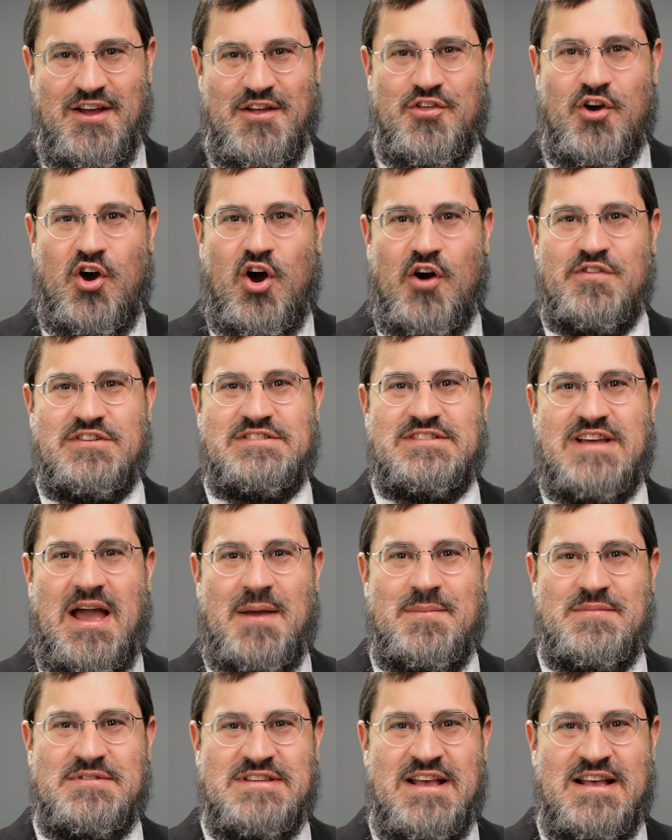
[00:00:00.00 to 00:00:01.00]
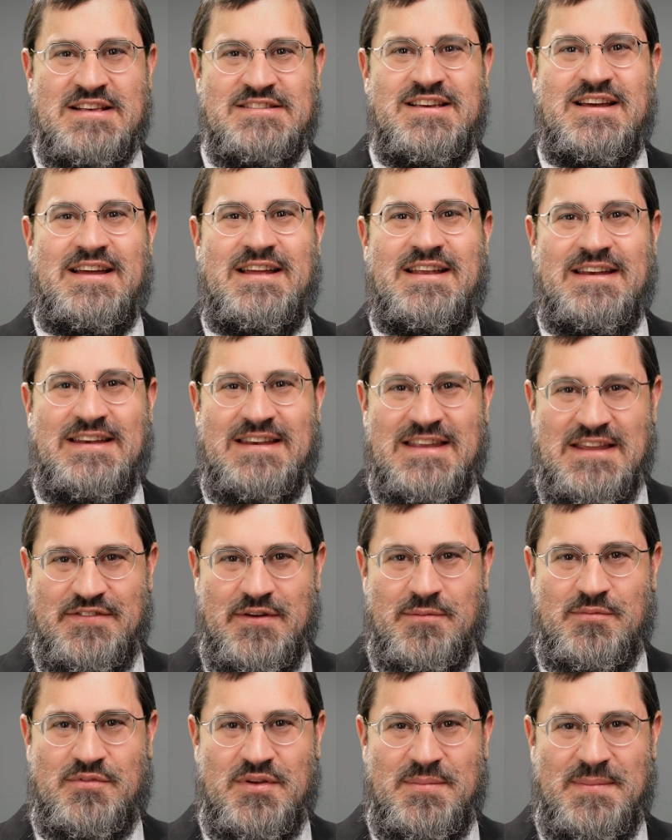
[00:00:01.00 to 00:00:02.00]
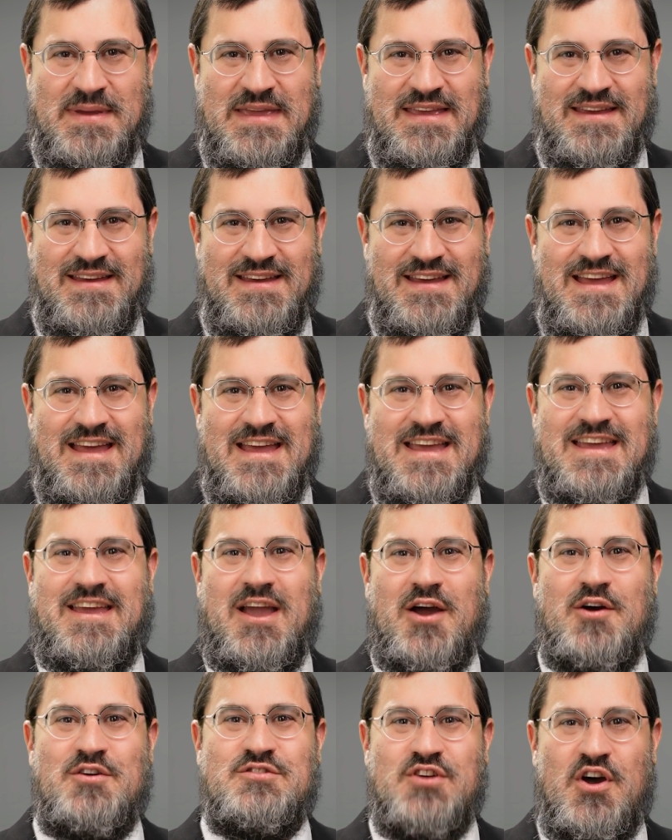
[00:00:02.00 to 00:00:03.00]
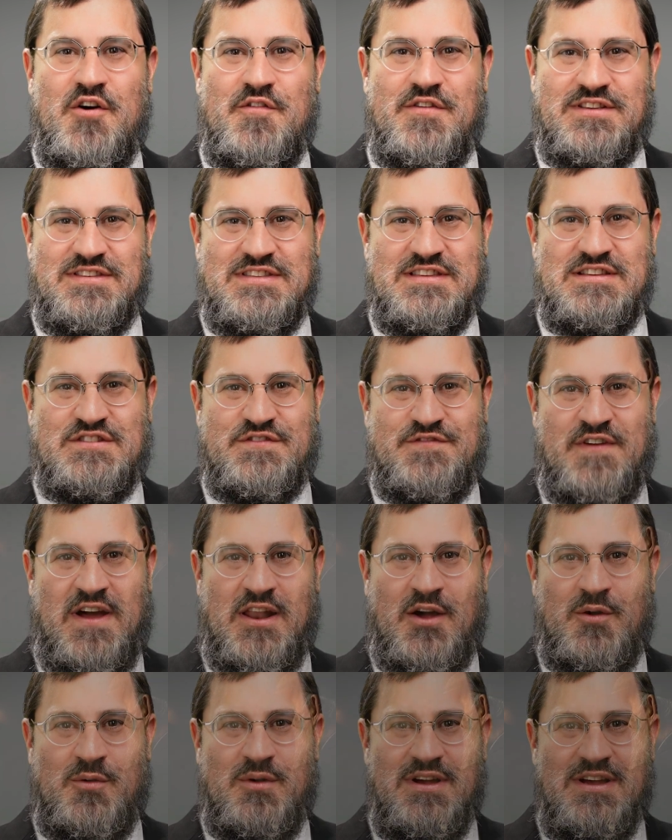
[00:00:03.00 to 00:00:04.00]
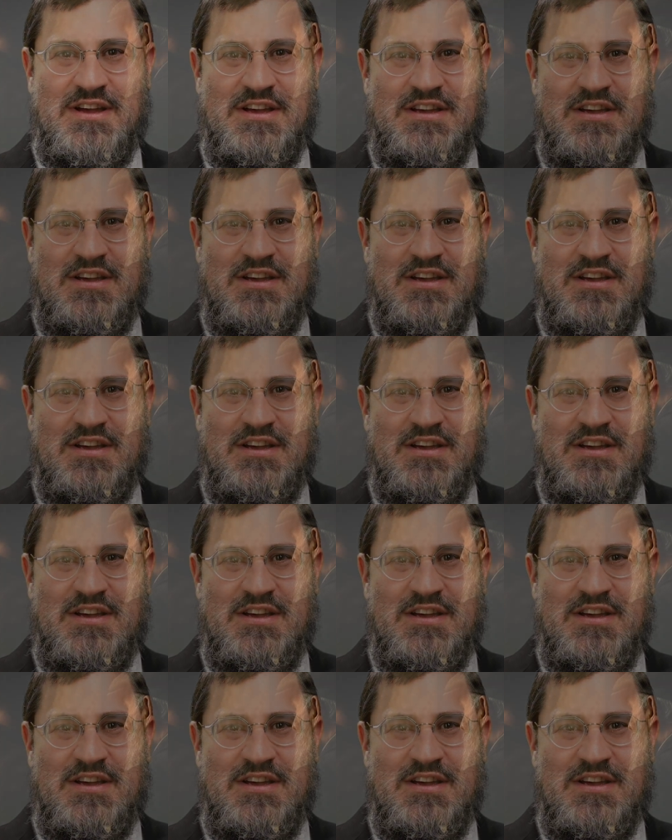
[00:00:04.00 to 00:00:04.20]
The Chofetz Chaim says, leave him to me. He goes over to this fellow,